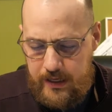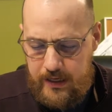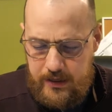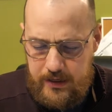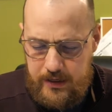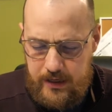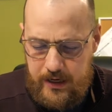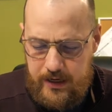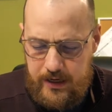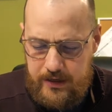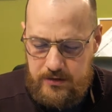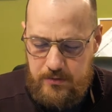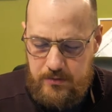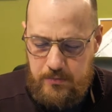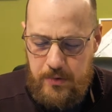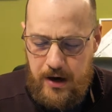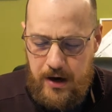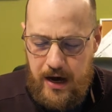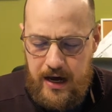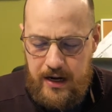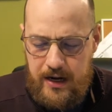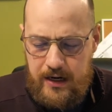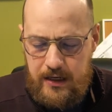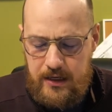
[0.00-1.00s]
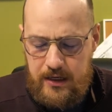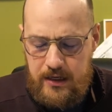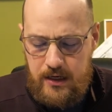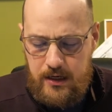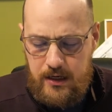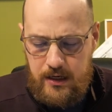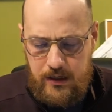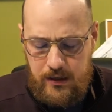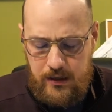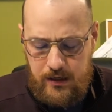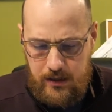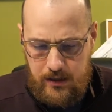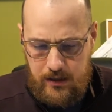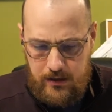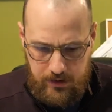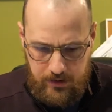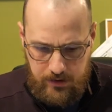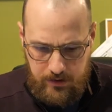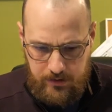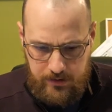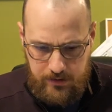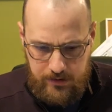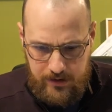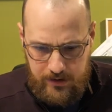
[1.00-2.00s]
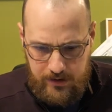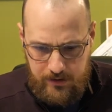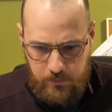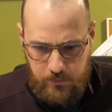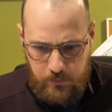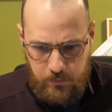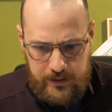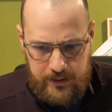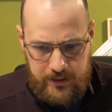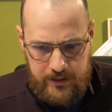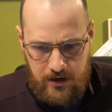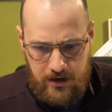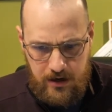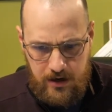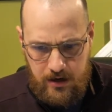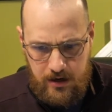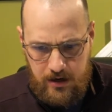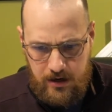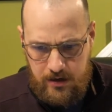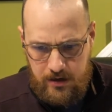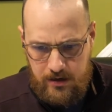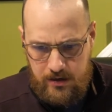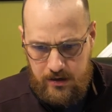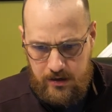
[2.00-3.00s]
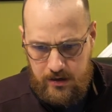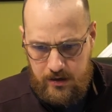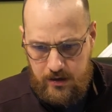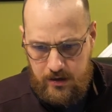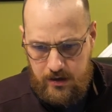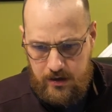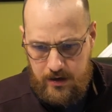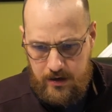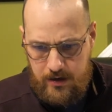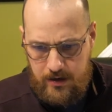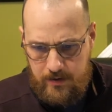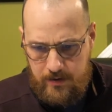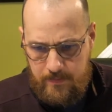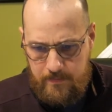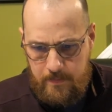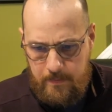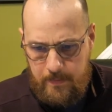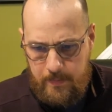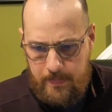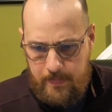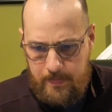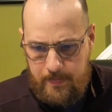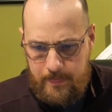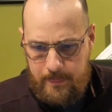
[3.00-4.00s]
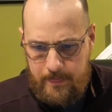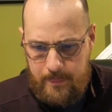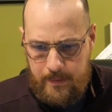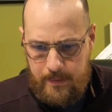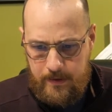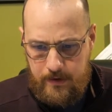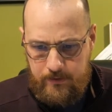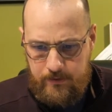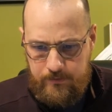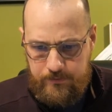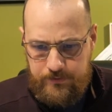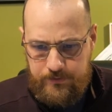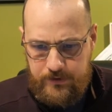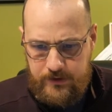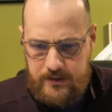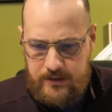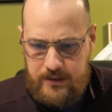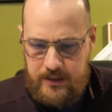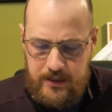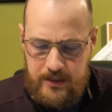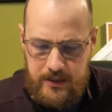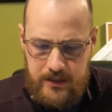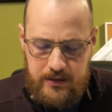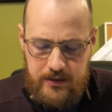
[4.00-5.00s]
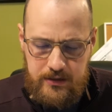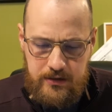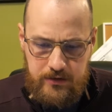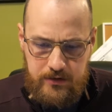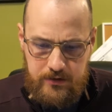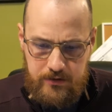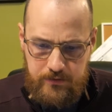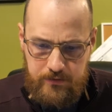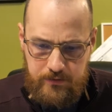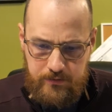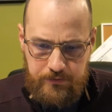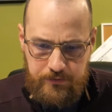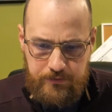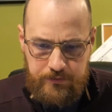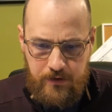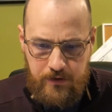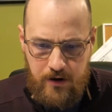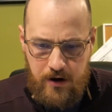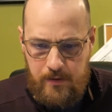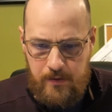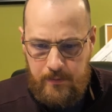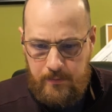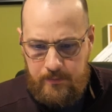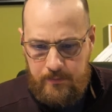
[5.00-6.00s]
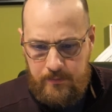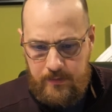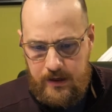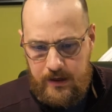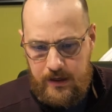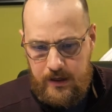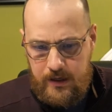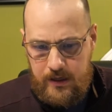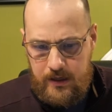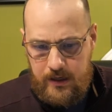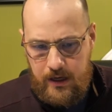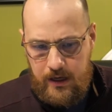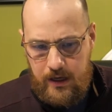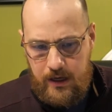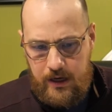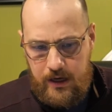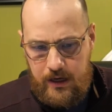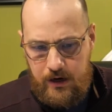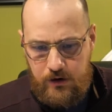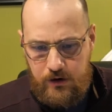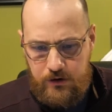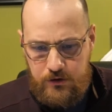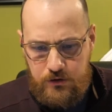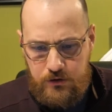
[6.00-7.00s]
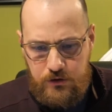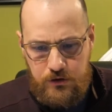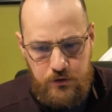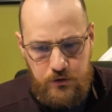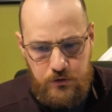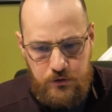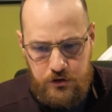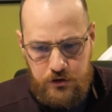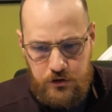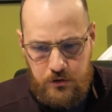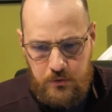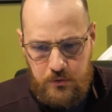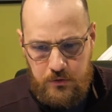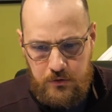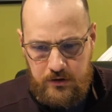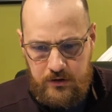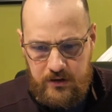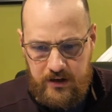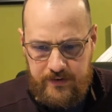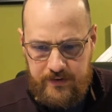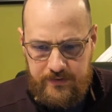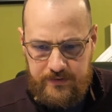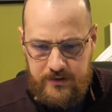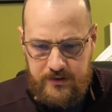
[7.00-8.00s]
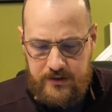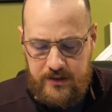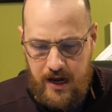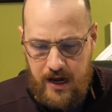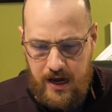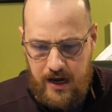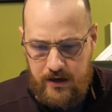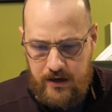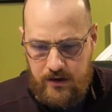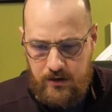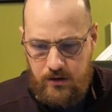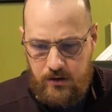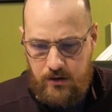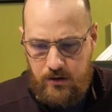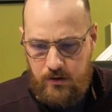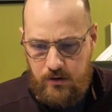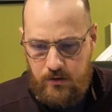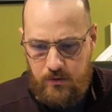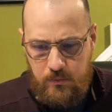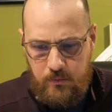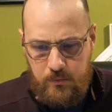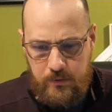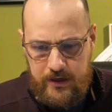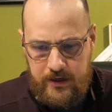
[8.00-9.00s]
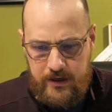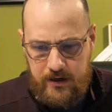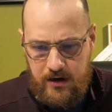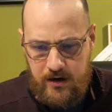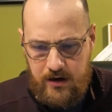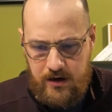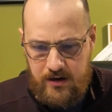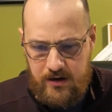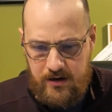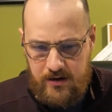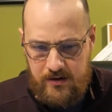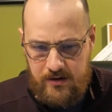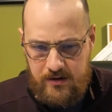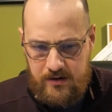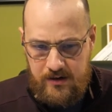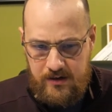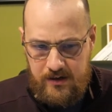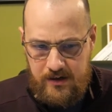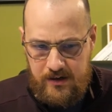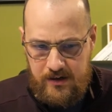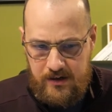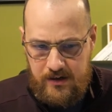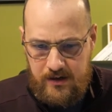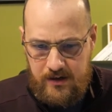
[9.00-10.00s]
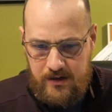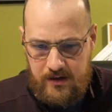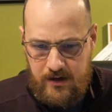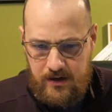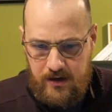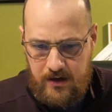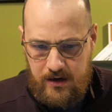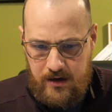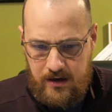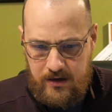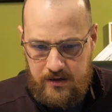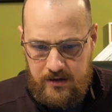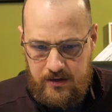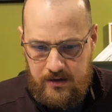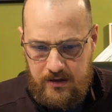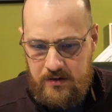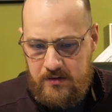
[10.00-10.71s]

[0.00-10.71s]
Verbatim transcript: and as a body, that we are uh, fatigued from an unusual lifestyle. We are uh,